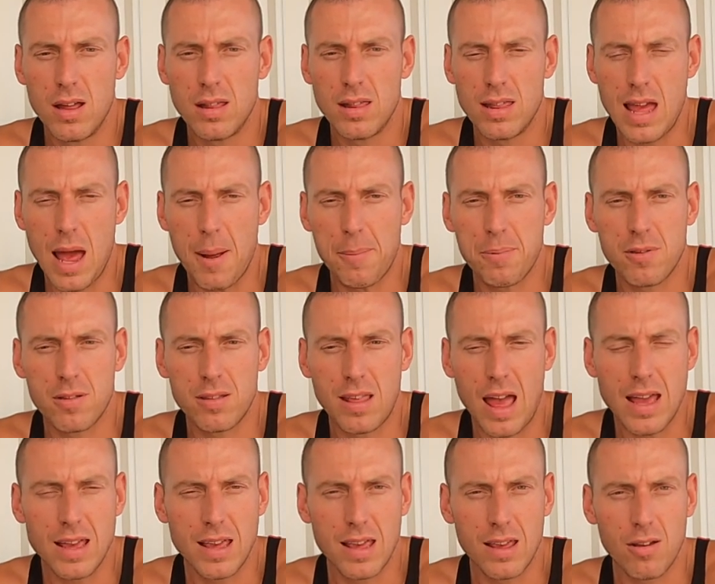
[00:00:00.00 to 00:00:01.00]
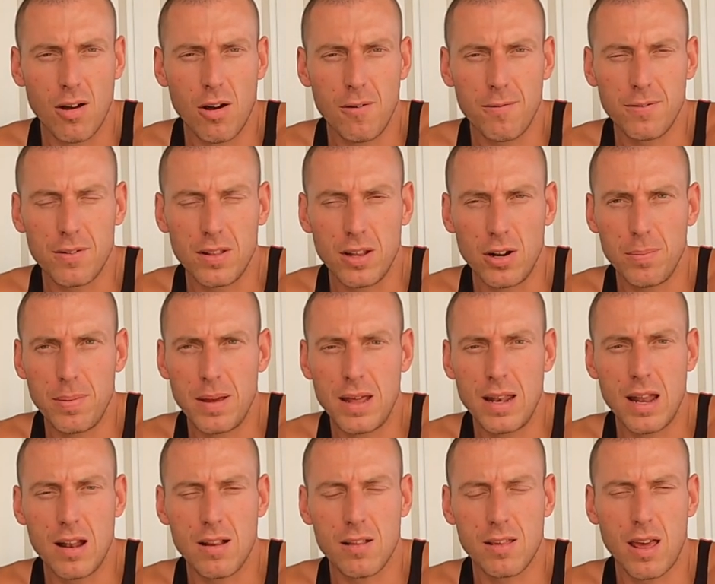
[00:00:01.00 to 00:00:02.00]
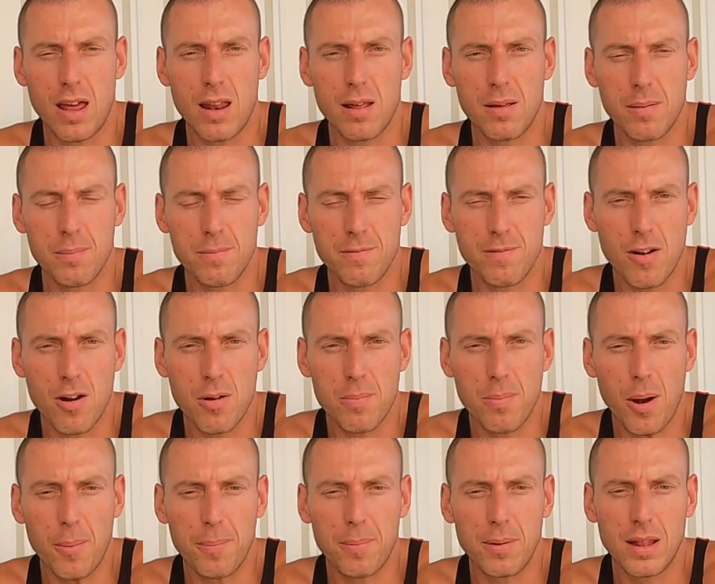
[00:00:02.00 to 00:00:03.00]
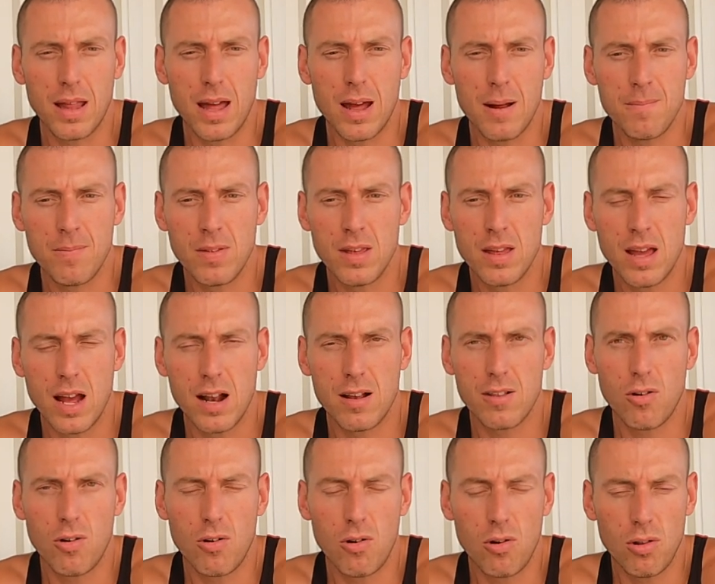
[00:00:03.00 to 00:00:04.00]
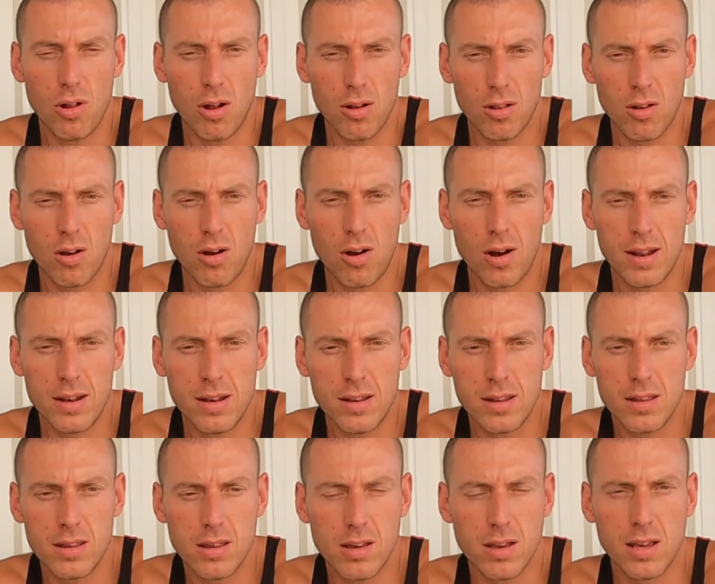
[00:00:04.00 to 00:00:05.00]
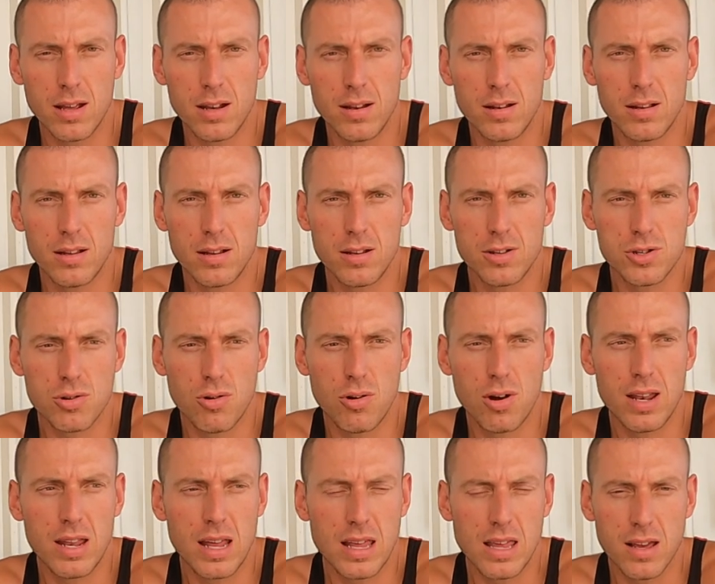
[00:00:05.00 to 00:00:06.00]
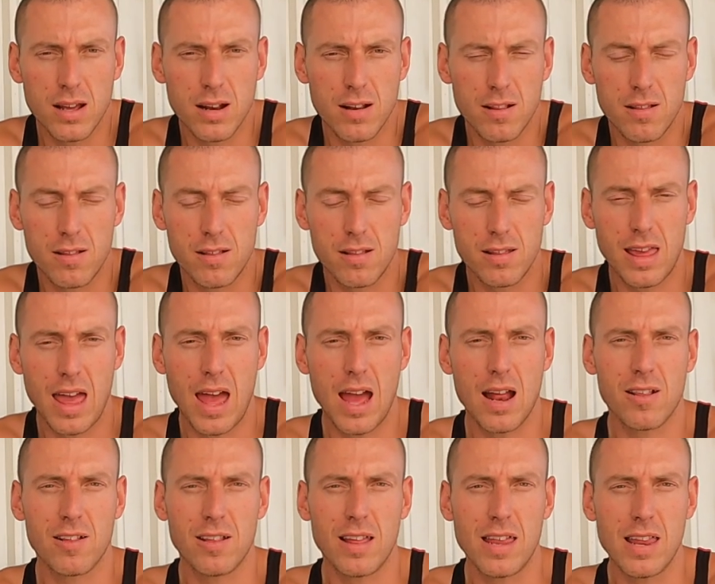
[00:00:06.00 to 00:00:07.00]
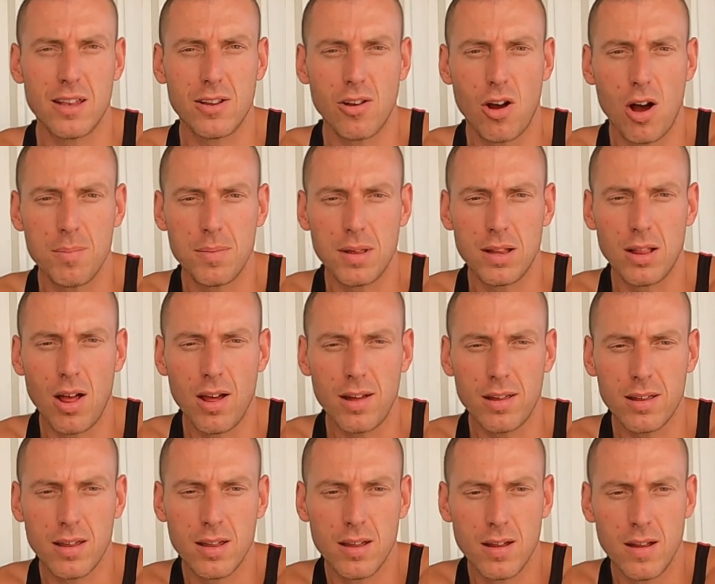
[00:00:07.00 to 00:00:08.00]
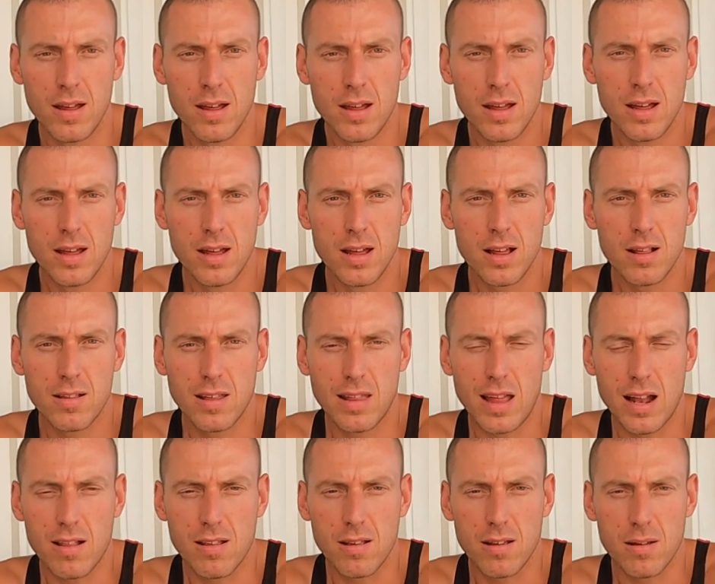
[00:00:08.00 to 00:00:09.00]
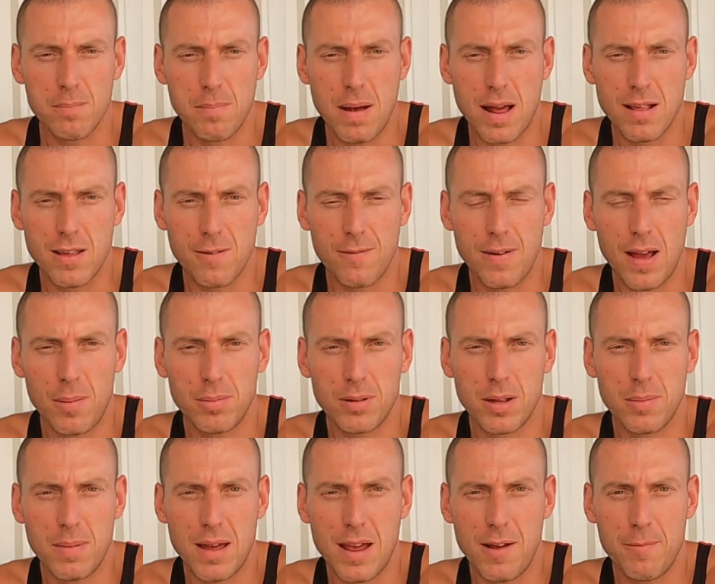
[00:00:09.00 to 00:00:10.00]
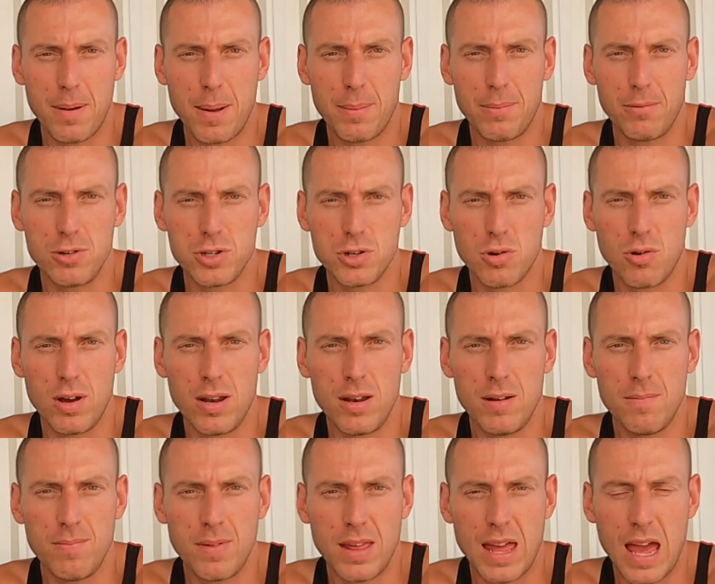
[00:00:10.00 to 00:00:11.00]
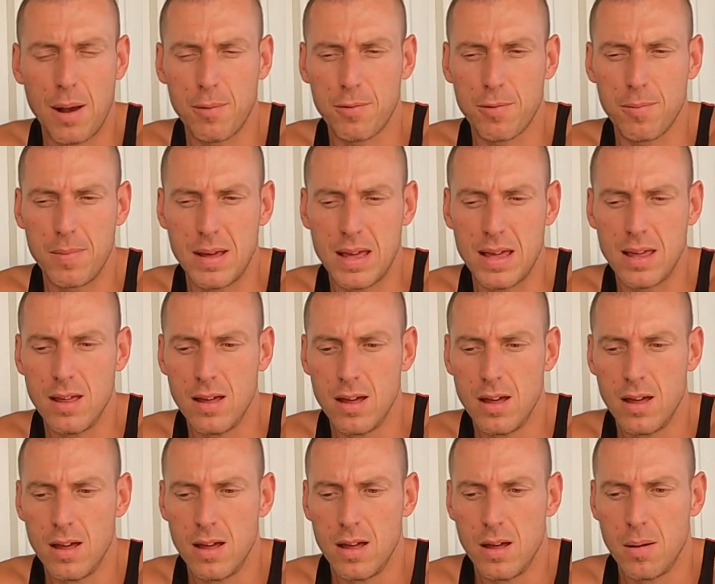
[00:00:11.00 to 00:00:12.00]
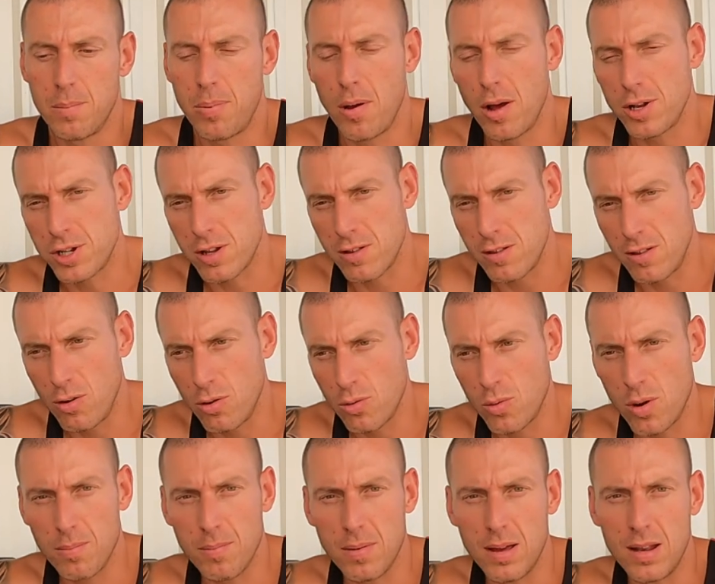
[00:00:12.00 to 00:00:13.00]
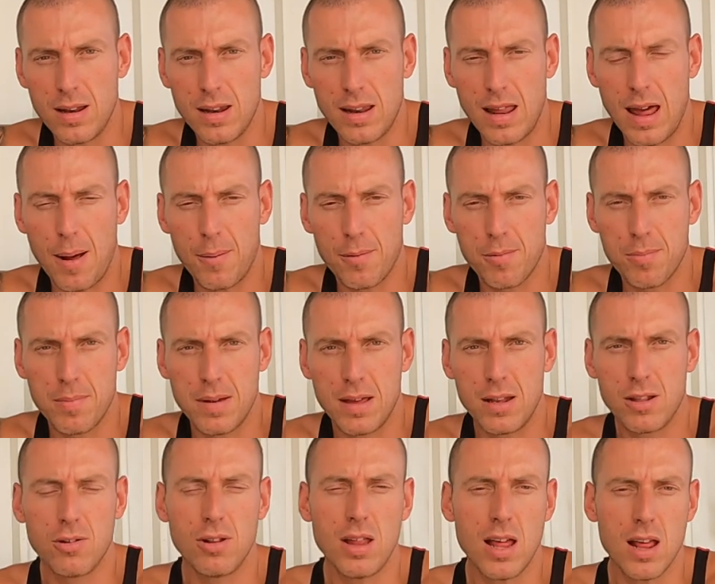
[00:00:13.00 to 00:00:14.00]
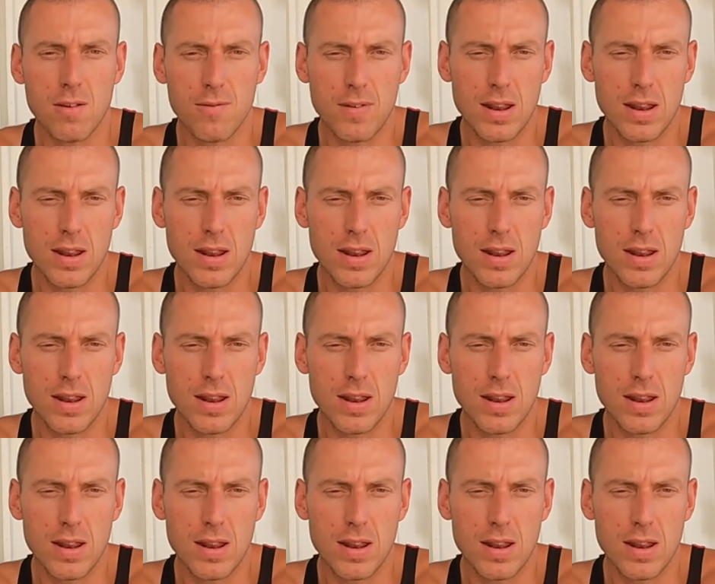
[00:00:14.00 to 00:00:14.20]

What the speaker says: The app's taking off a little bit. It's getting very popular. It's all online. You can join and you can cancel anytime you like. So that's a massive help to me if people join. It helps me purchase new equipment. It helps me do these